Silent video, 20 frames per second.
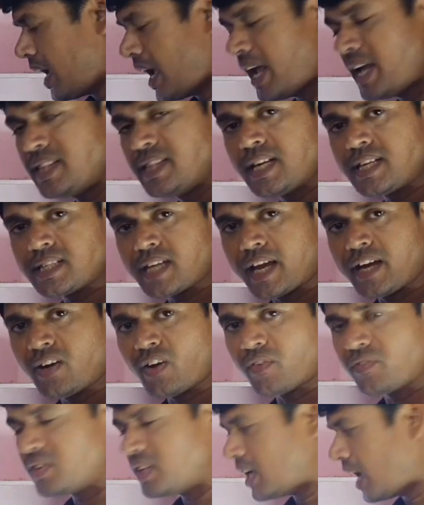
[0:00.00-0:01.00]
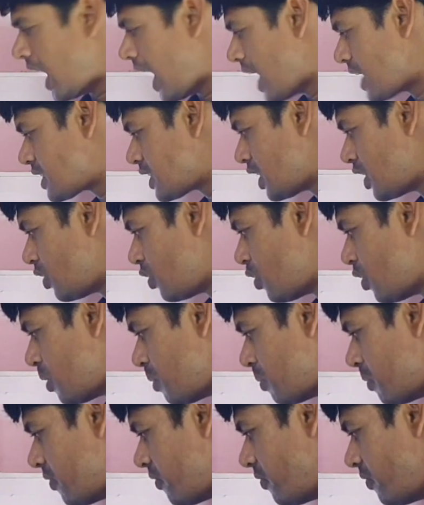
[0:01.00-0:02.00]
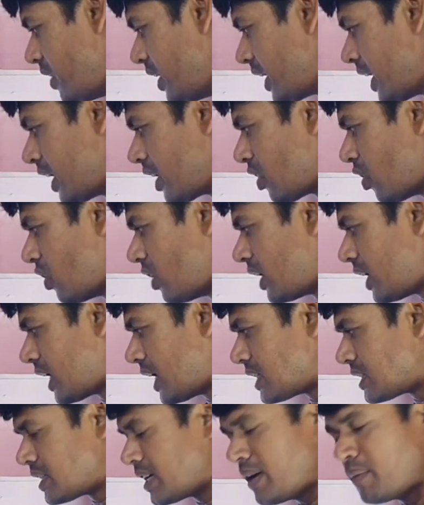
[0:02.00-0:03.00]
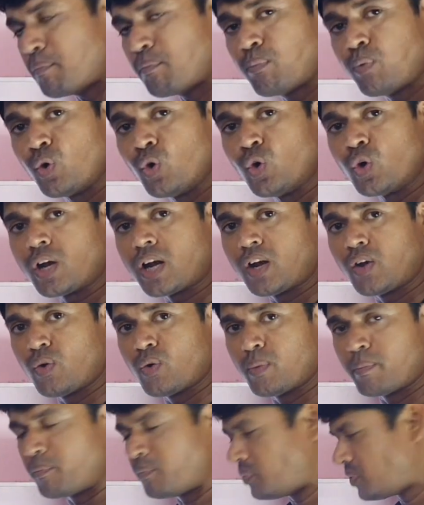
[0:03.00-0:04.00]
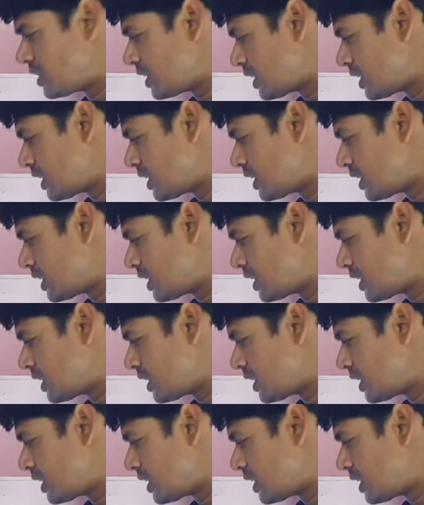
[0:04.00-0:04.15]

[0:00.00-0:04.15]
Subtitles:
Either side of the axial lobe we can call it as a pleural lobe.